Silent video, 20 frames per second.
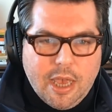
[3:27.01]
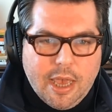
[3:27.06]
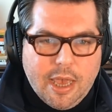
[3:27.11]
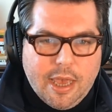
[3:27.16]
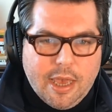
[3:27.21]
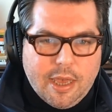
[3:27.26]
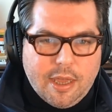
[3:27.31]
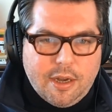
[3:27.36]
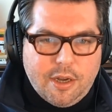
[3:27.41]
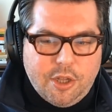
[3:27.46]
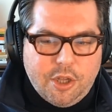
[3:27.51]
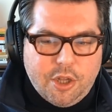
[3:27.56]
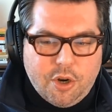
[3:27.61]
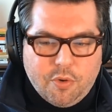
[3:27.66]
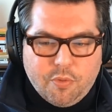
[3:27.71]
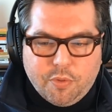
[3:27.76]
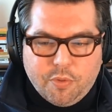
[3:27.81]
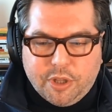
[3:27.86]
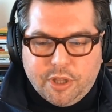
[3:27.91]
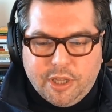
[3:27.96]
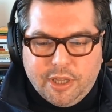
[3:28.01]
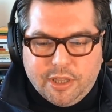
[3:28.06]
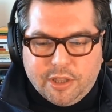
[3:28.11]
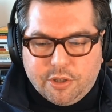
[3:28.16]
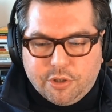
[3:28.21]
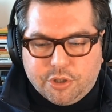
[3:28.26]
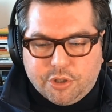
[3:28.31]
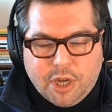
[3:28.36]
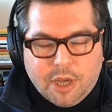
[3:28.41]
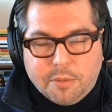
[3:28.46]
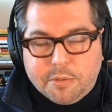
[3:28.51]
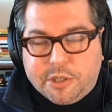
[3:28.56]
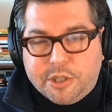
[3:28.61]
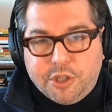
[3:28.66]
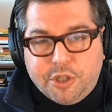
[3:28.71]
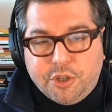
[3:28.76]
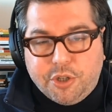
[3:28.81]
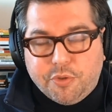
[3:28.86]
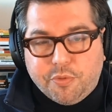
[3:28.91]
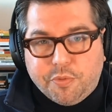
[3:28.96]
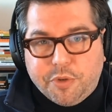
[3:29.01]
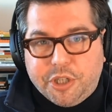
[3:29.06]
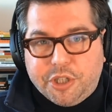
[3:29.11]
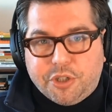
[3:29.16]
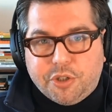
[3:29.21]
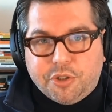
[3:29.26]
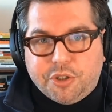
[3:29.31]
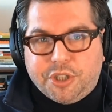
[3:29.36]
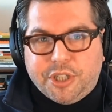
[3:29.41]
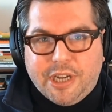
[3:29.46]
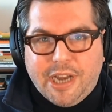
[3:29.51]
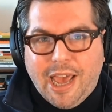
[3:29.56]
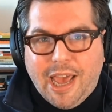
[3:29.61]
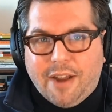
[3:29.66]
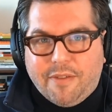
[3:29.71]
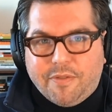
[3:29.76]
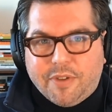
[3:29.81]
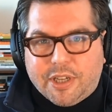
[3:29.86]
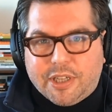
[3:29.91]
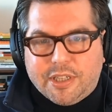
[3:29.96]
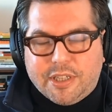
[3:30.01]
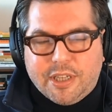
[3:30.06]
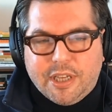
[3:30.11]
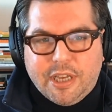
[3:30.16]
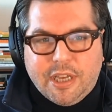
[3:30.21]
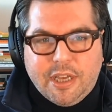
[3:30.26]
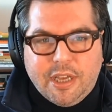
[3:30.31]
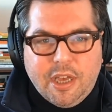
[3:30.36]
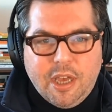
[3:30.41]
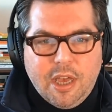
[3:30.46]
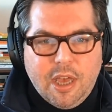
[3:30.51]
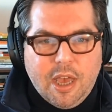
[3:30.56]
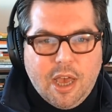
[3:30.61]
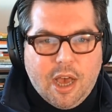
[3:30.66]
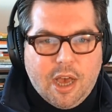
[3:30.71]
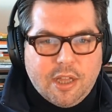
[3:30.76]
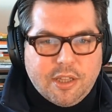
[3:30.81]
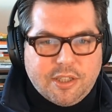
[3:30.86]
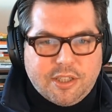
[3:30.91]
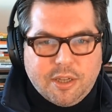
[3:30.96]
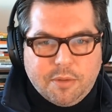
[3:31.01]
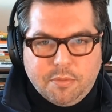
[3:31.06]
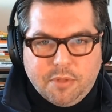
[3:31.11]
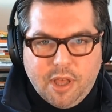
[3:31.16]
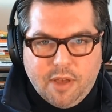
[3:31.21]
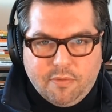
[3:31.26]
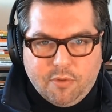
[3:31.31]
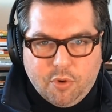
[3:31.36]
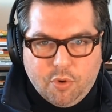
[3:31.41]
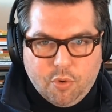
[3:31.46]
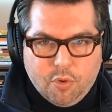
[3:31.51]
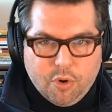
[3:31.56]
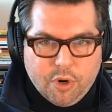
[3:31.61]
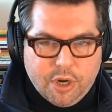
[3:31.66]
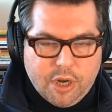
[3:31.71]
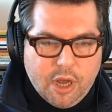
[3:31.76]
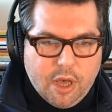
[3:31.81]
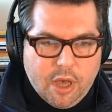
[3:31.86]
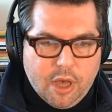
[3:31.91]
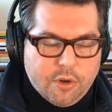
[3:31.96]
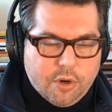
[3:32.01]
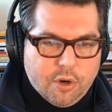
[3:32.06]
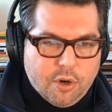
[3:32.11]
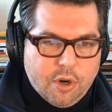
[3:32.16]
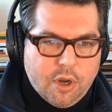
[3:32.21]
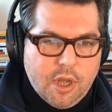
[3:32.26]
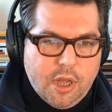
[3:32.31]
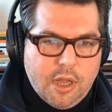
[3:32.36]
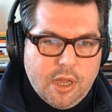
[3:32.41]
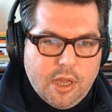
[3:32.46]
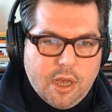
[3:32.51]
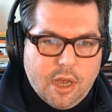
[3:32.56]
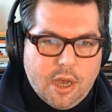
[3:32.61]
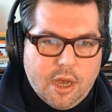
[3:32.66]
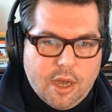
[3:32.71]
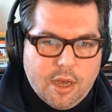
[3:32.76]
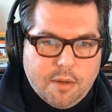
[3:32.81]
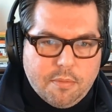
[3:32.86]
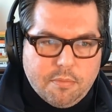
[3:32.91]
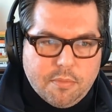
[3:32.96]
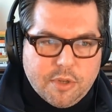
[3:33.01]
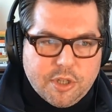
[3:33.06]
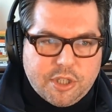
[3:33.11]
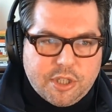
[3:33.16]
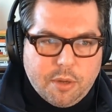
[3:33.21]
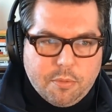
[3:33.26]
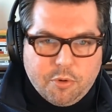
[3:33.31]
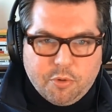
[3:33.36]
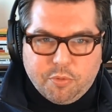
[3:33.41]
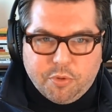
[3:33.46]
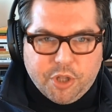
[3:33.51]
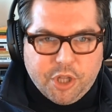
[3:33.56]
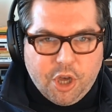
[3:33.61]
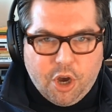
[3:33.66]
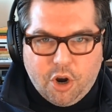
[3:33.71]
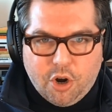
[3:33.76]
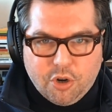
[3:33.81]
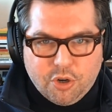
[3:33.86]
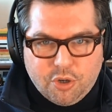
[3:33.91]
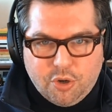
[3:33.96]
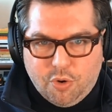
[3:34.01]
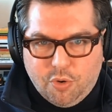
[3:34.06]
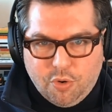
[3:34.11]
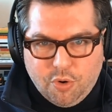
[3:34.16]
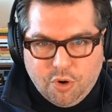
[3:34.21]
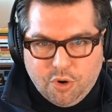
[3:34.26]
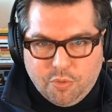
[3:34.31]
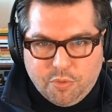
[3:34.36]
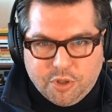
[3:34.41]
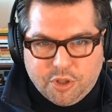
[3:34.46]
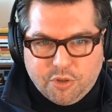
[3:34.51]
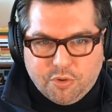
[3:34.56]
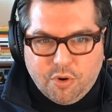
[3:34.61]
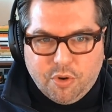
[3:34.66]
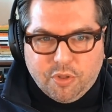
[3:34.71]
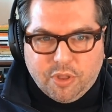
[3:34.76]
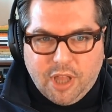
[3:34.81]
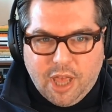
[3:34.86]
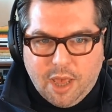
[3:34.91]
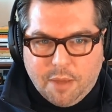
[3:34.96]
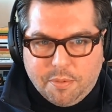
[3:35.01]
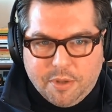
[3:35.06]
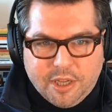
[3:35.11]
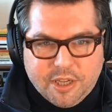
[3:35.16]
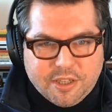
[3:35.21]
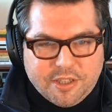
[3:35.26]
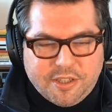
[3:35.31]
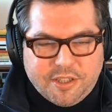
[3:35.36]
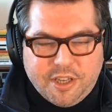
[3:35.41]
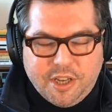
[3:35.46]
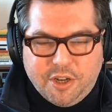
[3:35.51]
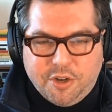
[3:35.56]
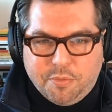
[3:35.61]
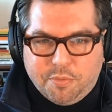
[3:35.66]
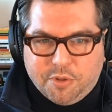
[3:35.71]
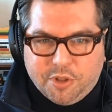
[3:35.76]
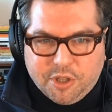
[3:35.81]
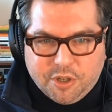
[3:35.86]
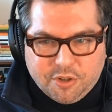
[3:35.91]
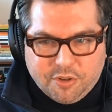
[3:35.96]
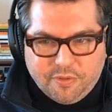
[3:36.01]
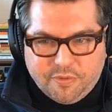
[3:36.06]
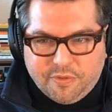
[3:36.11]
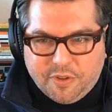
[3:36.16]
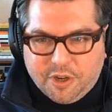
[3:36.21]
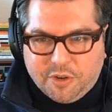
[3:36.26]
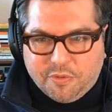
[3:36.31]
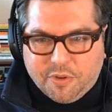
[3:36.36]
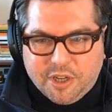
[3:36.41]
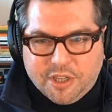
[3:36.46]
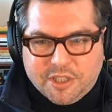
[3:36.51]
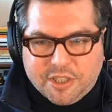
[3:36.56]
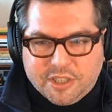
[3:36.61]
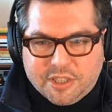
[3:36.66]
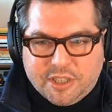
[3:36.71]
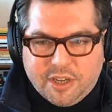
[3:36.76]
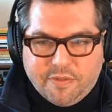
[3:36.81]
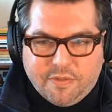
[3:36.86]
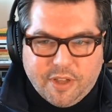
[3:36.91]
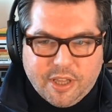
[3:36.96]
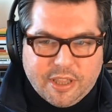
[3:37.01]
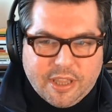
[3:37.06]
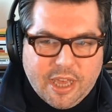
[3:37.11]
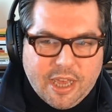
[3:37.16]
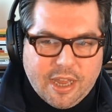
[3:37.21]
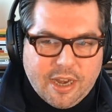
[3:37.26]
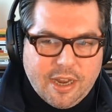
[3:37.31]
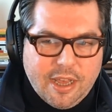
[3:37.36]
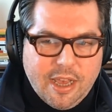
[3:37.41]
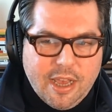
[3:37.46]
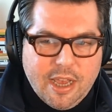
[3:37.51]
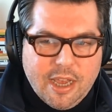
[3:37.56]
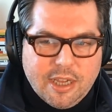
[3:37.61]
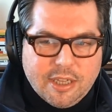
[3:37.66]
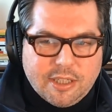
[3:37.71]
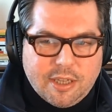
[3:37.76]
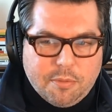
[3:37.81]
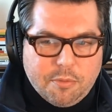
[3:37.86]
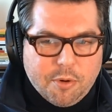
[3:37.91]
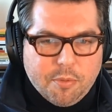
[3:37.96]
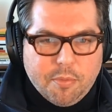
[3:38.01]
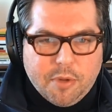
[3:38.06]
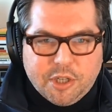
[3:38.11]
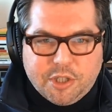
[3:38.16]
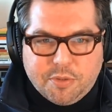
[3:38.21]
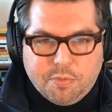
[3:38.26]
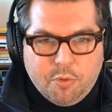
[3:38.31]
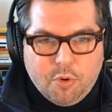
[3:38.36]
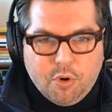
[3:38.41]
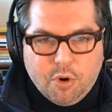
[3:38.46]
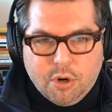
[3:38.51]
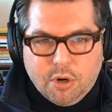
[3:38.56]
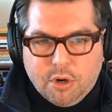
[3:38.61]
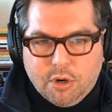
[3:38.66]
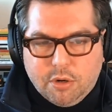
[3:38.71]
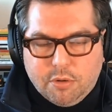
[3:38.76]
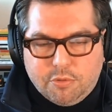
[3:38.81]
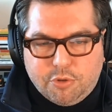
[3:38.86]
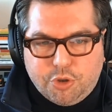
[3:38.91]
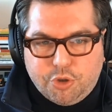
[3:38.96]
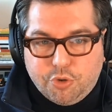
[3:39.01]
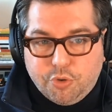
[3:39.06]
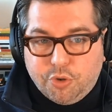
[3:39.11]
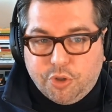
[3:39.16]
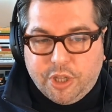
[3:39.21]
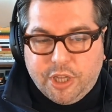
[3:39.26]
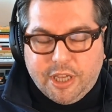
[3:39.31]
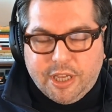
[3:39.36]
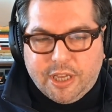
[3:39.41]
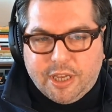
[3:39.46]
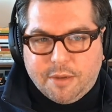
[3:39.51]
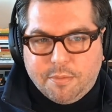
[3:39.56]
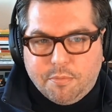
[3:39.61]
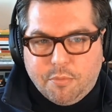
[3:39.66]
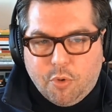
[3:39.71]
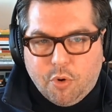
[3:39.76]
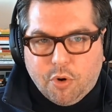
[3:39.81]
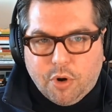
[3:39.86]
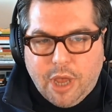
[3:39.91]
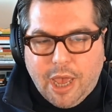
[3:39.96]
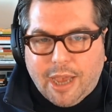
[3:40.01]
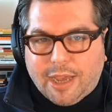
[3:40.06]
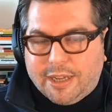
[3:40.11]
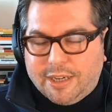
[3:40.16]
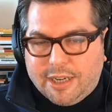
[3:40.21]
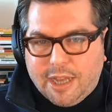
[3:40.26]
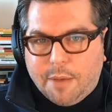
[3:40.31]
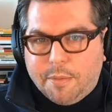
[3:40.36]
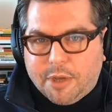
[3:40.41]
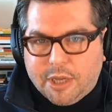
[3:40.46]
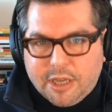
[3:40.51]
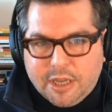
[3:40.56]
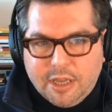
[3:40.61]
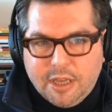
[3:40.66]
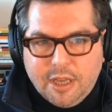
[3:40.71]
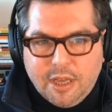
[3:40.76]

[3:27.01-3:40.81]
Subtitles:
And, really their job is to do research and advocacy on some level or another. Some are really hardcore with their own lobbyists. They do political fundraising, stuff like that. Some are much more truly more academic.